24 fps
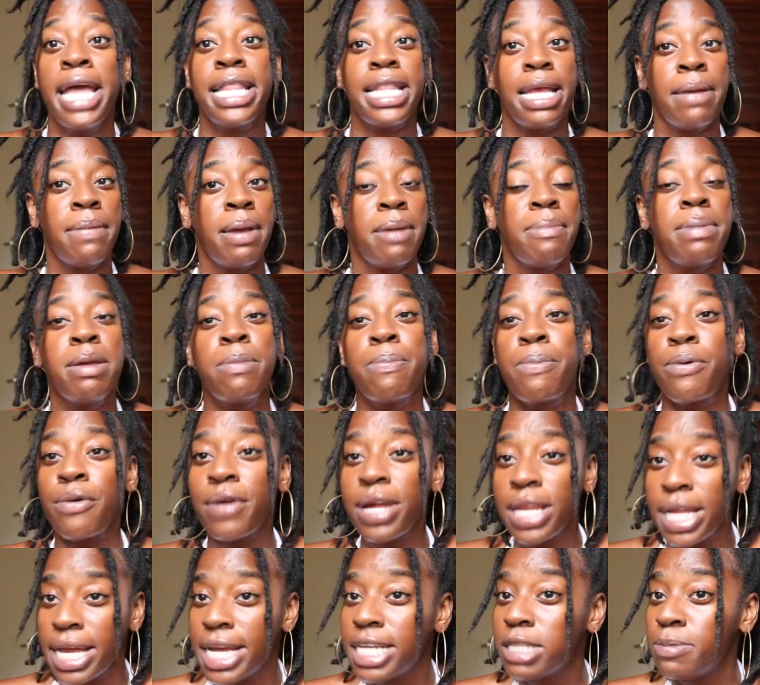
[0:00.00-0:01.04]
they may be
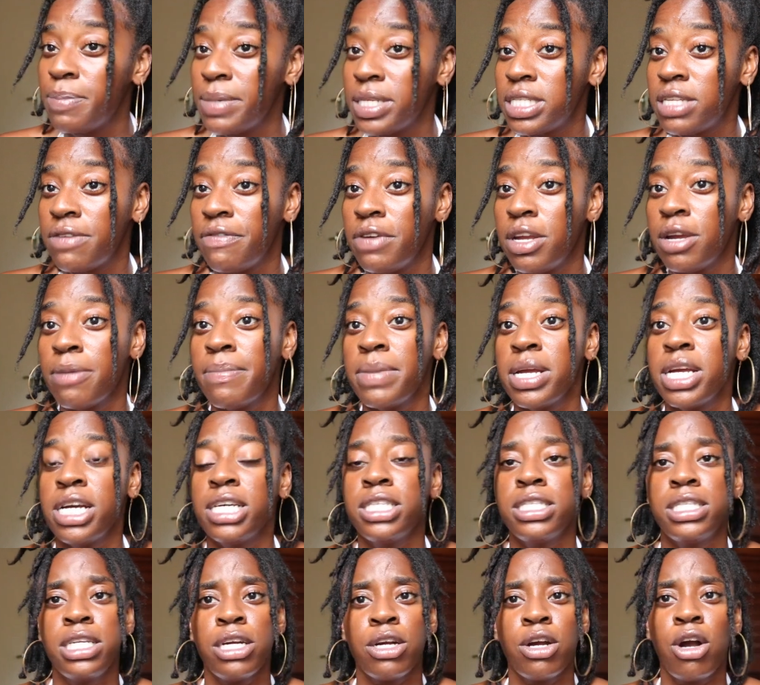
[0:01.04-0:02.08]
pretty expensive here,
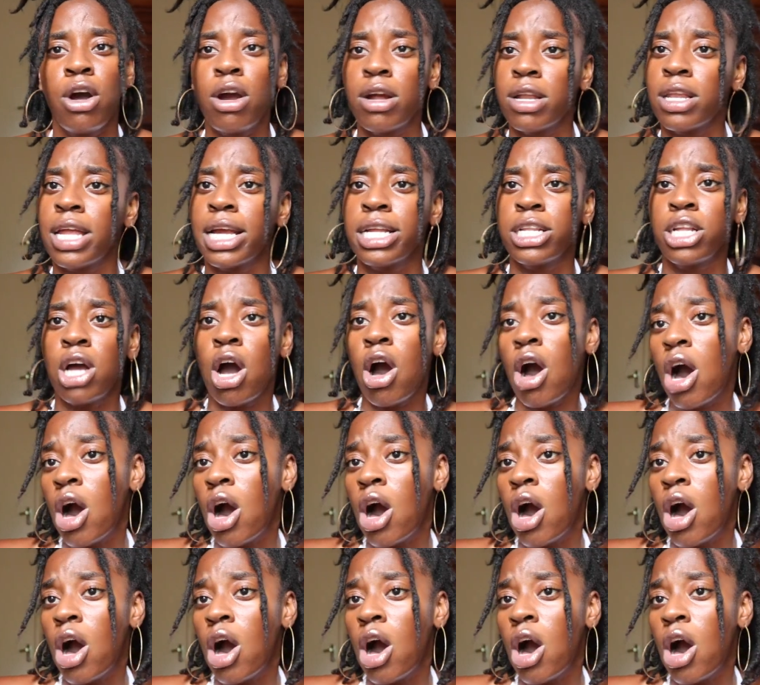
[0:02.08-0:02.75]
because there are like the